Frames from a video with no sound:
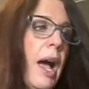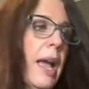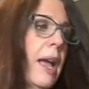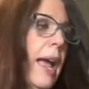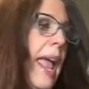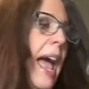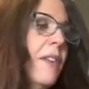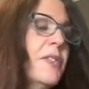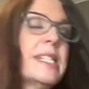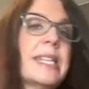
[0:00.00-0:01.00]
I
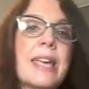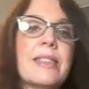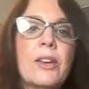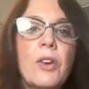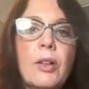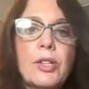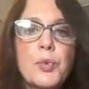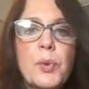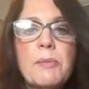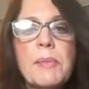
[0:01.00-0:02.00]
have to take that
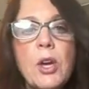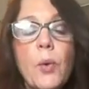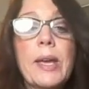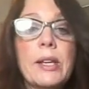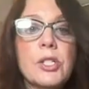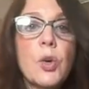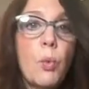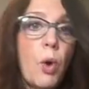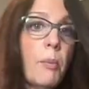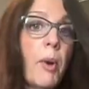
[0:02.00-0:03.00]
knowledge with me going into
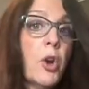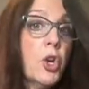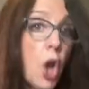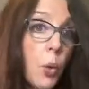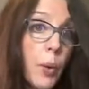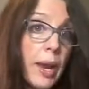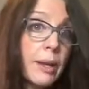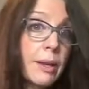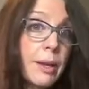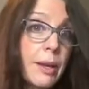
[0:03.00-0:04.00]
Walmart,
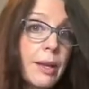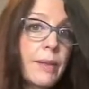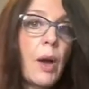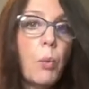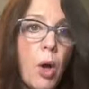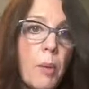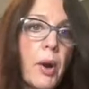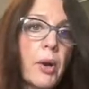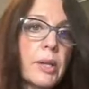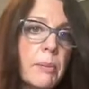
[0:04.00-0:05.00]
knowing that
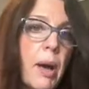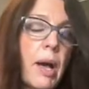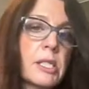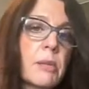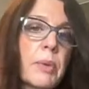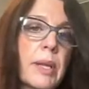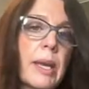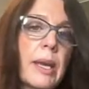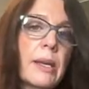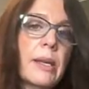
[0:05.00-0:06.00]
Walmart can
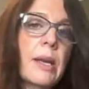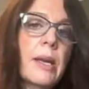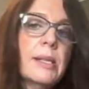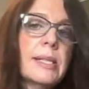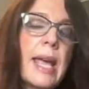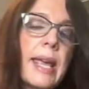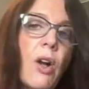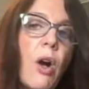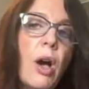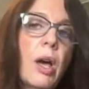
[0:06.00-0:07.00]
possibly
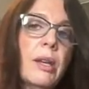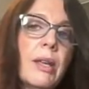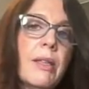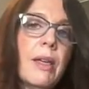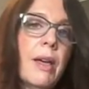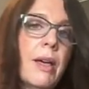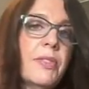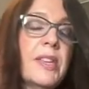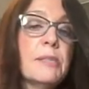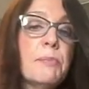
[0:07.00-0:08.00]
take on
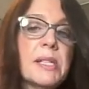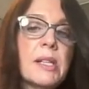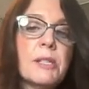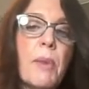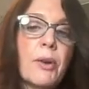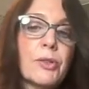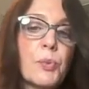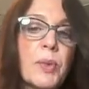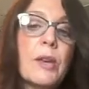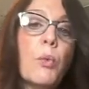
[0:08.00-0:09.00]
these business
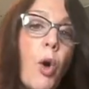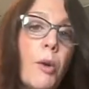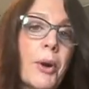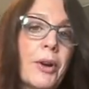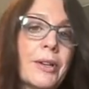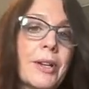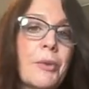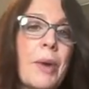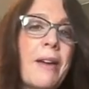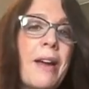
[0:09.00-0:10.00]
models within Walmart.
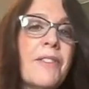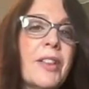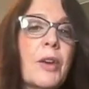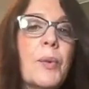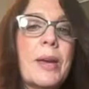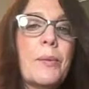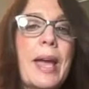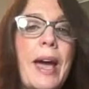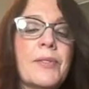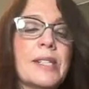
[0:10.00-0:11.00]
I feel like we
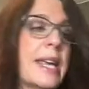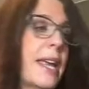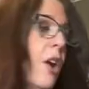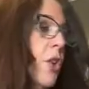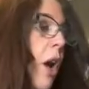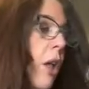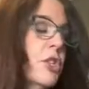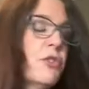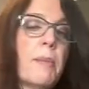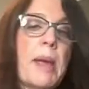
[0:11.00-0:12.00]
have to take our
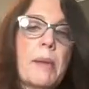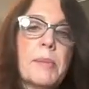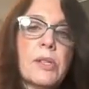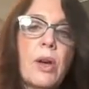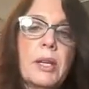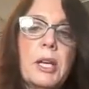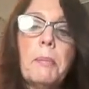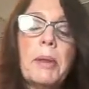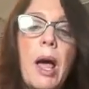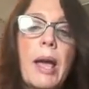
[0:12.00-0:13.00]
knowledge from Amazon and
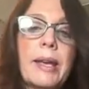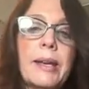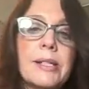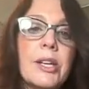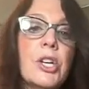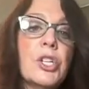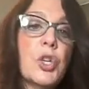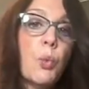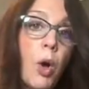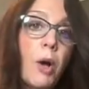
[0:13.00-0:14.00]
apply it
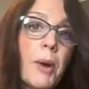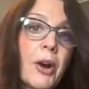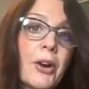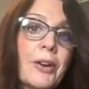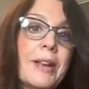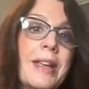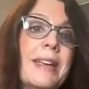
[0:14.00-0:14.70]
to Walmart,